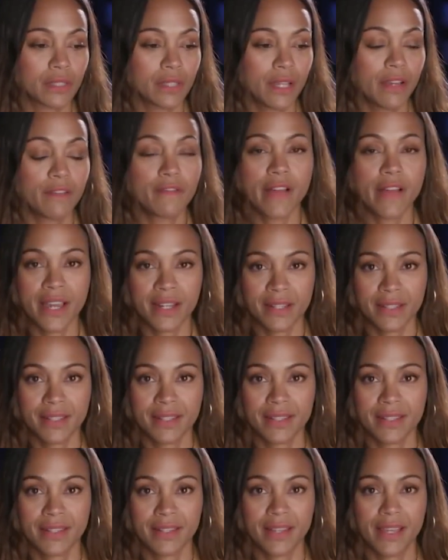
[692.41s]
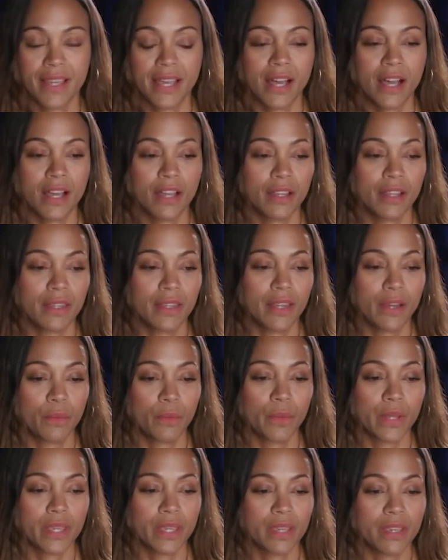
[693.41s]
events uh, that
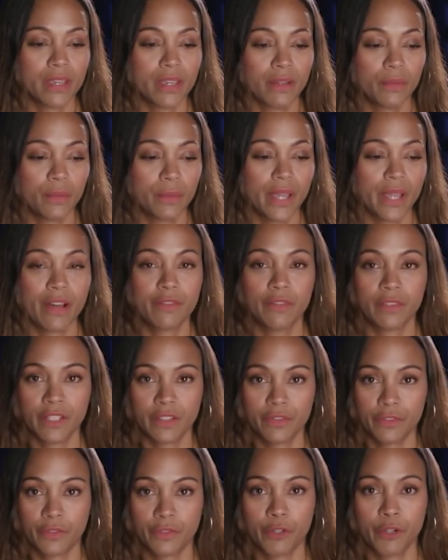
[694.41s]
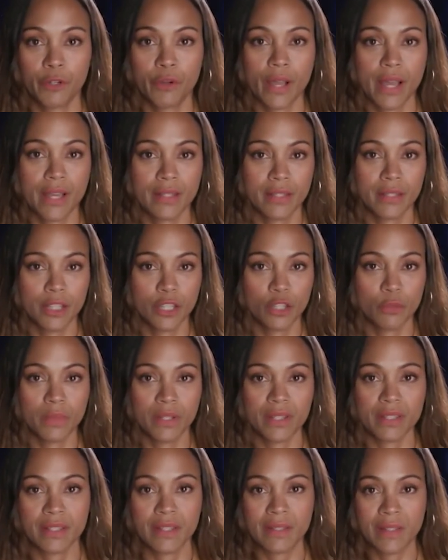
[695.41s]
we, we have lived through as a
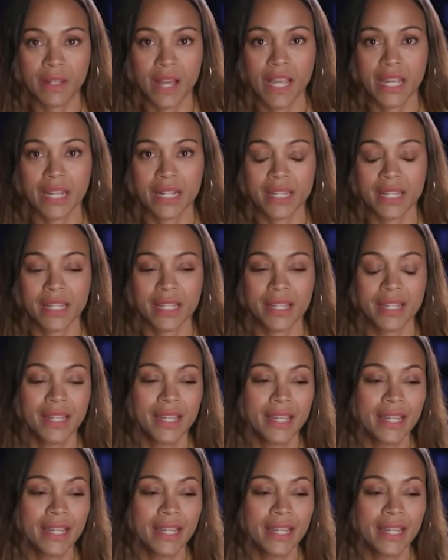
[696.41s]
human society.